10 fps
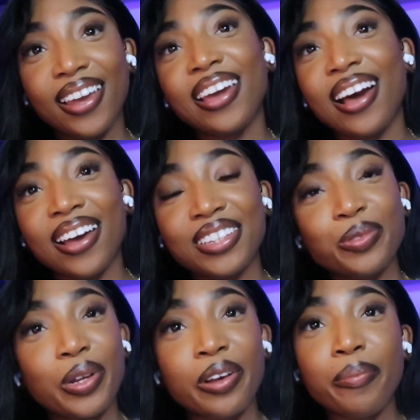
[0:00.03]
Hey guys,
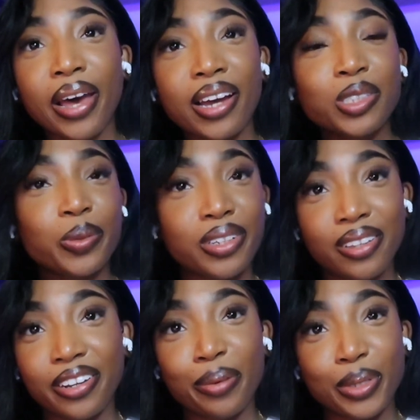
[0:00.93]
welcome back to
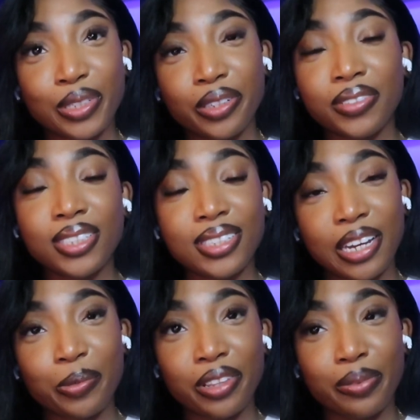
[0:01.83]
another episode of
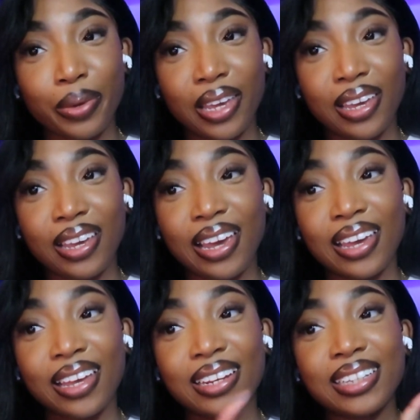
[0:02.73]
Design with me,
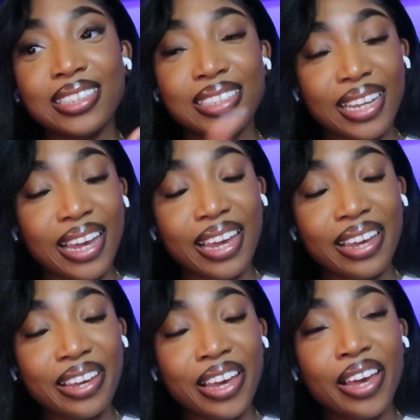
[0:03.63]
and today
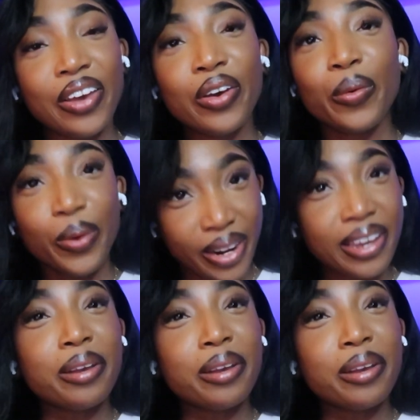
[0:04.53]
we're